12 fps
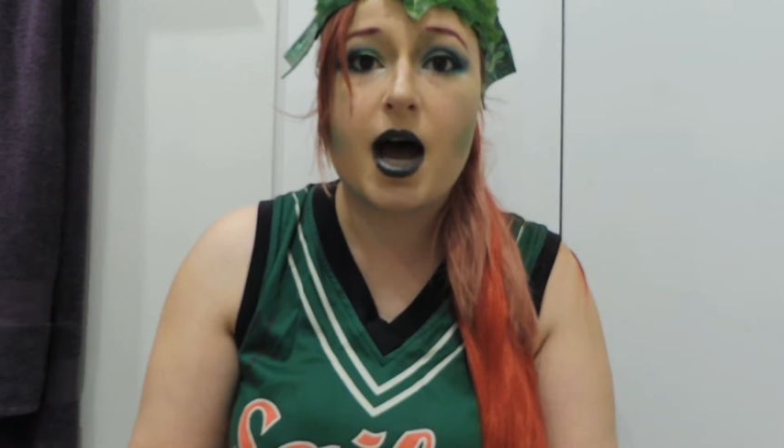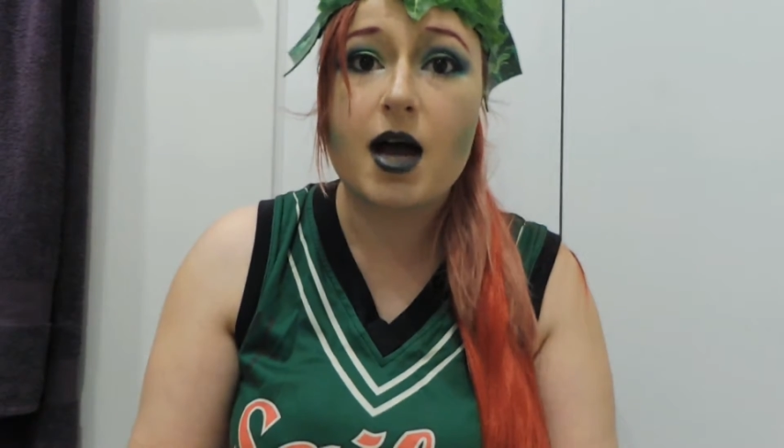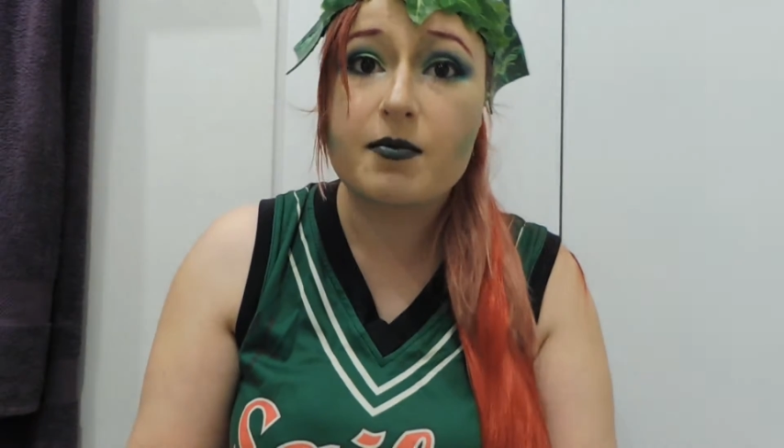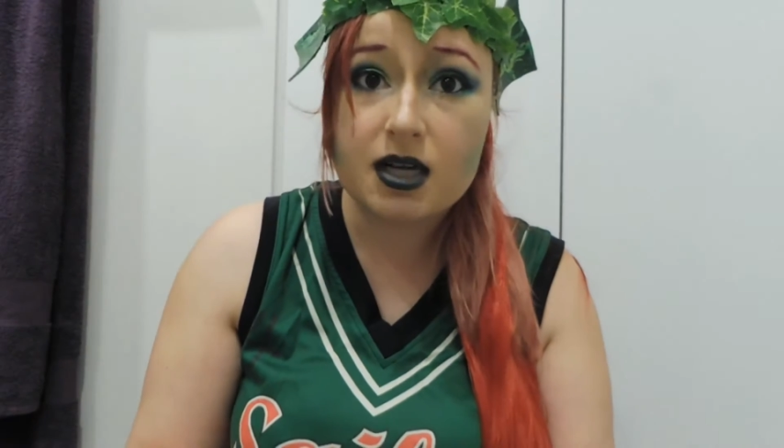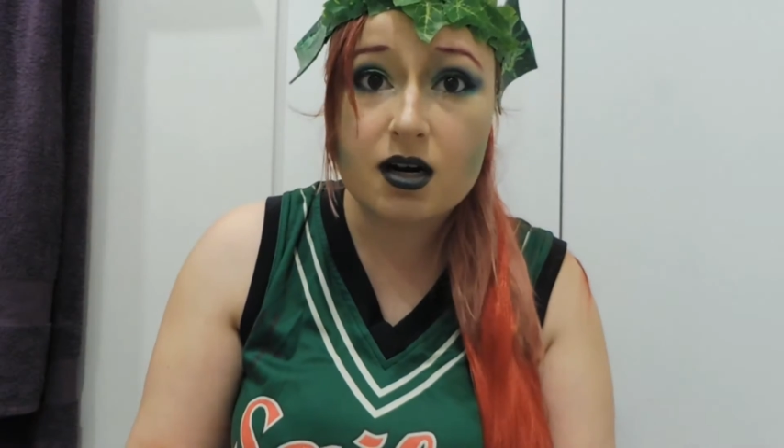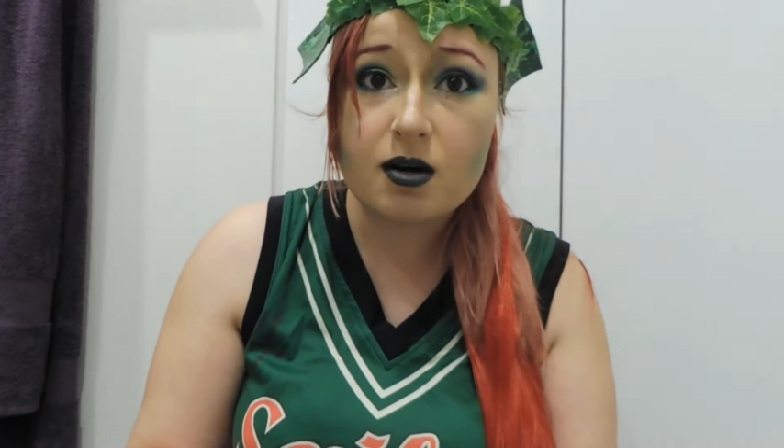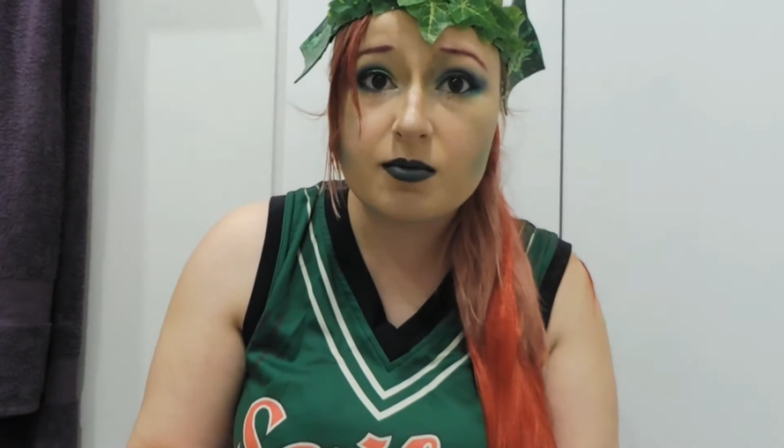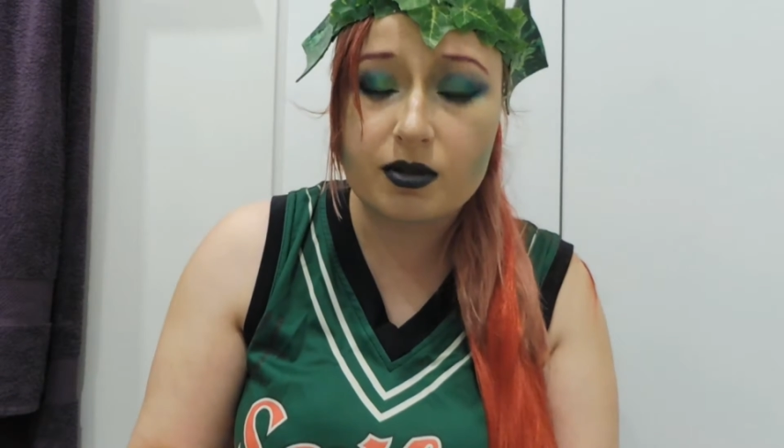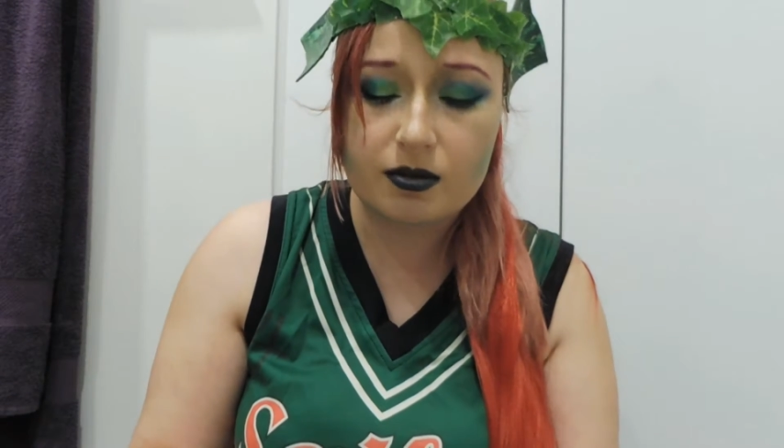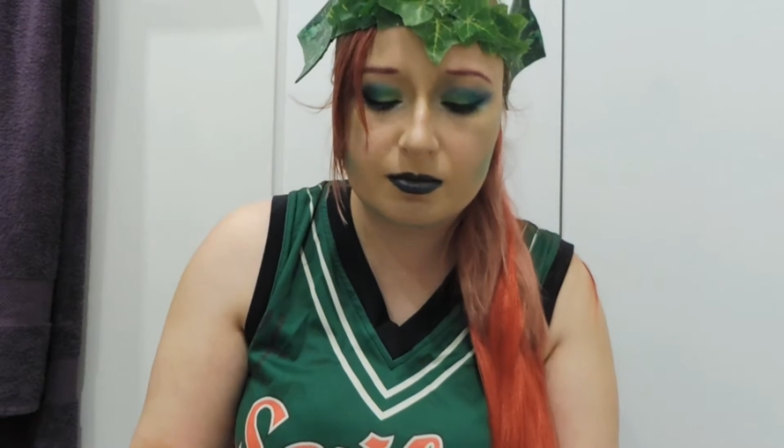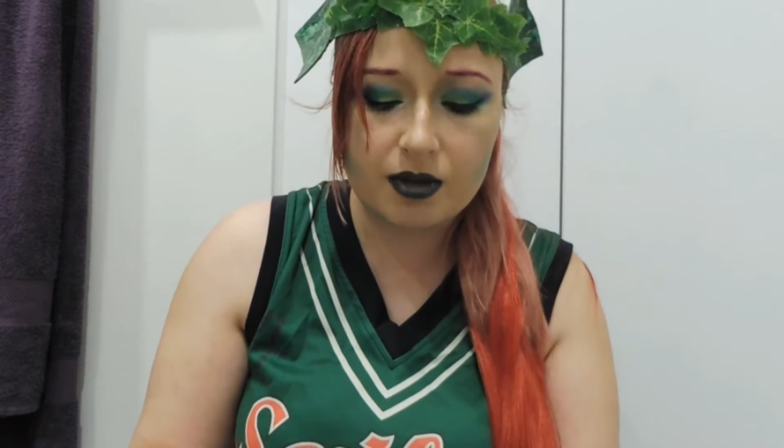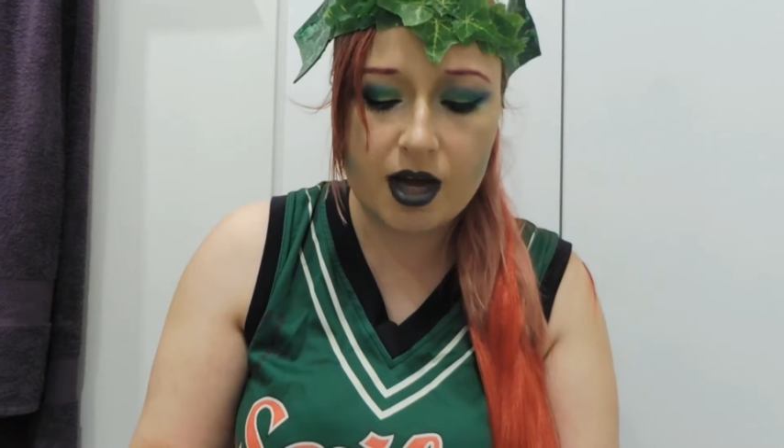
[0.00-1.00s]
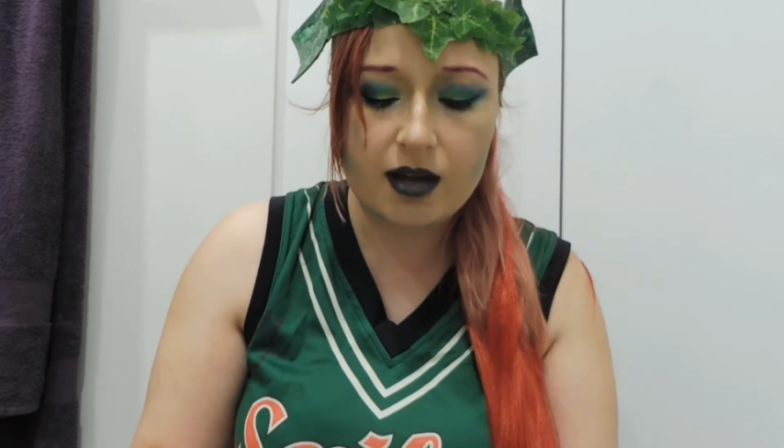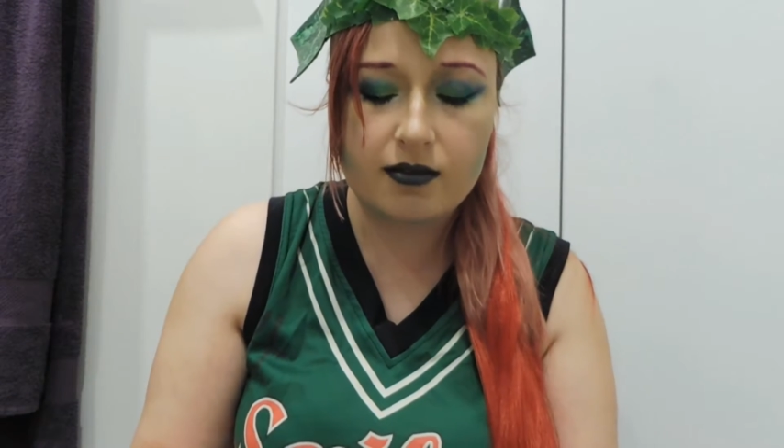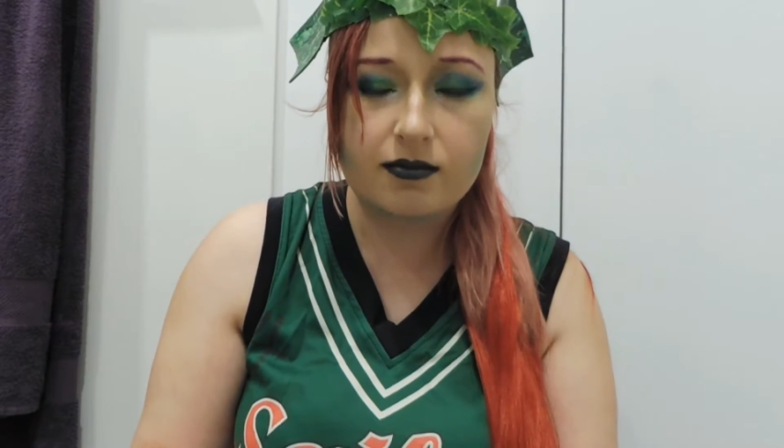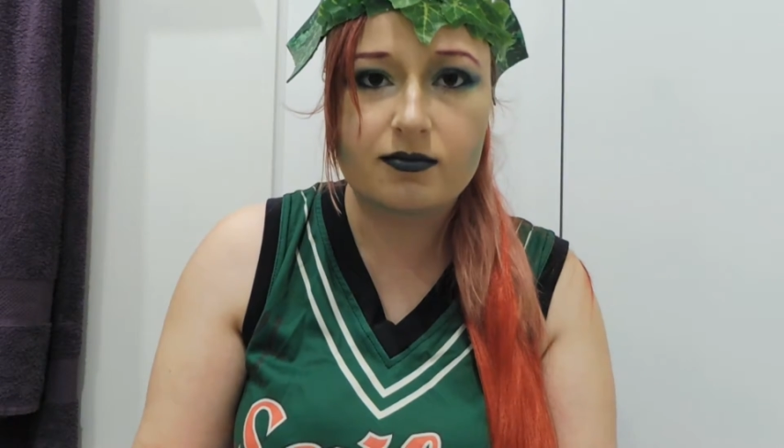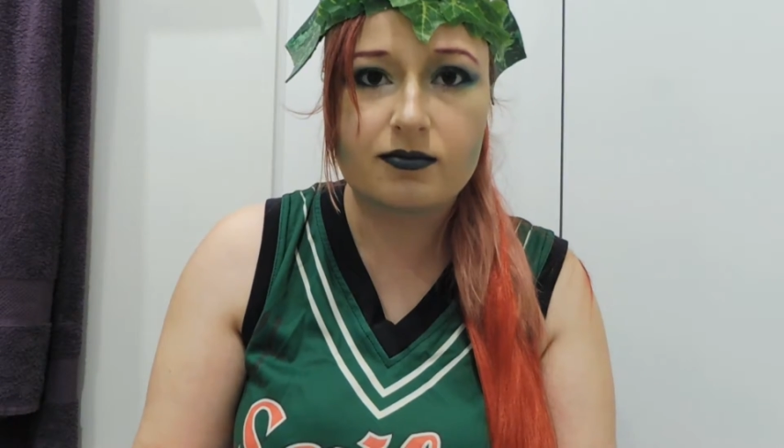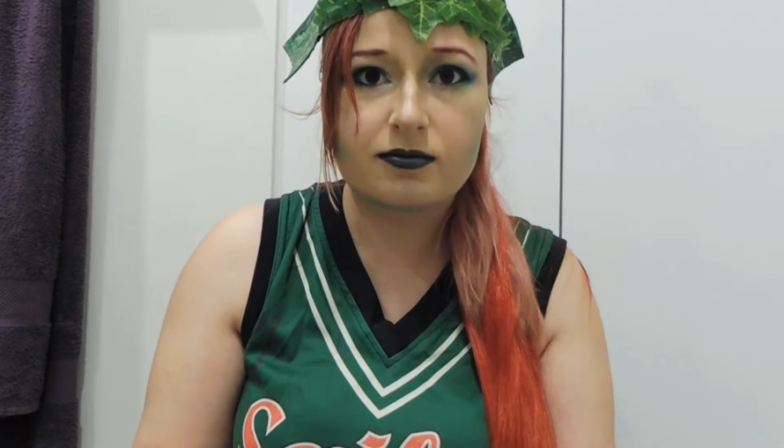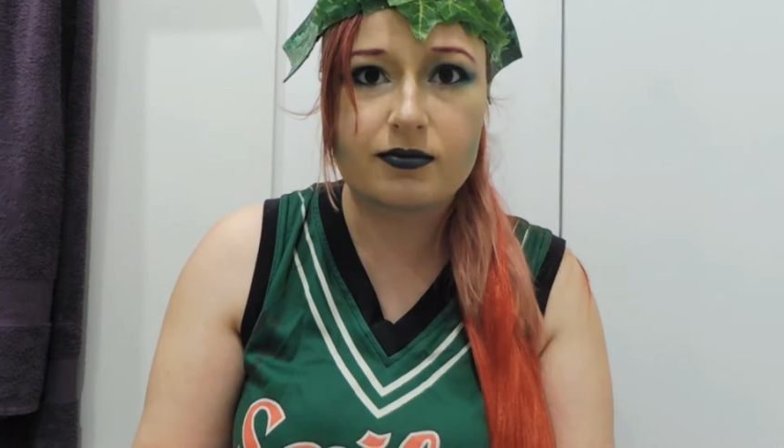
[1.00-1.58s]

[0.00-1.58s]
I'm terrible at applying